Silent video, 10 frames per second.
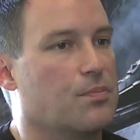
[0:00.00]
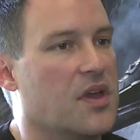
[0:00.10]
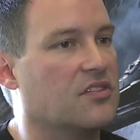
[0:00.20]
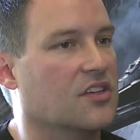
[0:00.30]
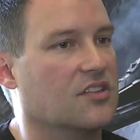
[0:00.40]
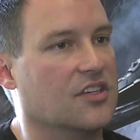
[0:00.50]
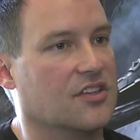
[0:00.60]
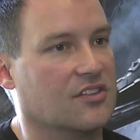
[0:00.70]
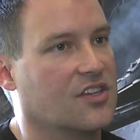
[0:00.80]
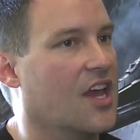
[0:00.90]
it's
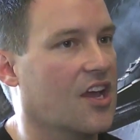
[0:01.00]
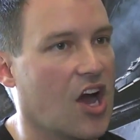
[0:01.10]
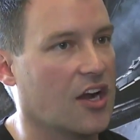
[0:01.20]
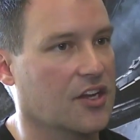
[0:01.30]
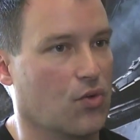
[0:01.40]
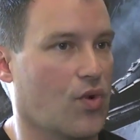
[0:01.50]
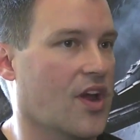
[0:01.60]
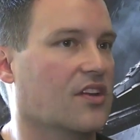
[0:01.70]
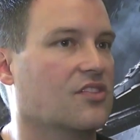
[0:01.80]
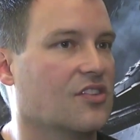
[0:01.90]
basically this chaotic
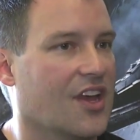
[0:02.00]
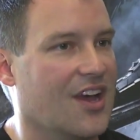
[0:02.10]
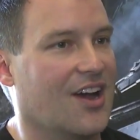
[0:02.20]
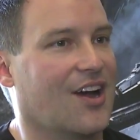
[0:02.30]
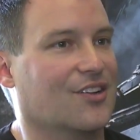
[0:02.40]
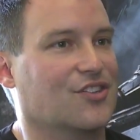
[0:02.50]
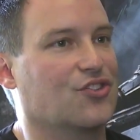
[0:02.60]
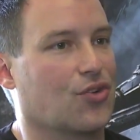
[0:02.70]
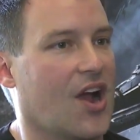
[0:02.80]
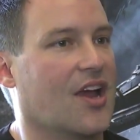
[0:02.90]
race to
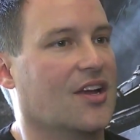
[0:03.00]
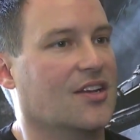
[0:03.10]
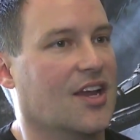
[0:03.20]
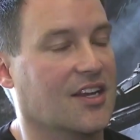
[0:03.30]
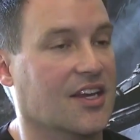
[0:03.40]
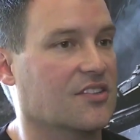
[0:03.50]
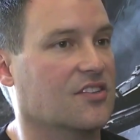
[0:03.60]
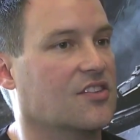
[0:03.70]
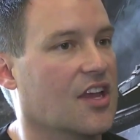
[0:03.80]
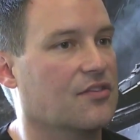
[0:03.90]
try and get
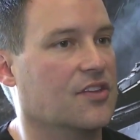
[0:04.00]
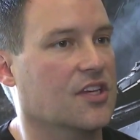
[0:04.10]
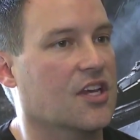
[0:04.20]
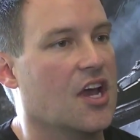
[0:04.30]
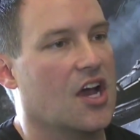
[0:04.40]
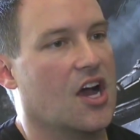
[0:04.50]
to safety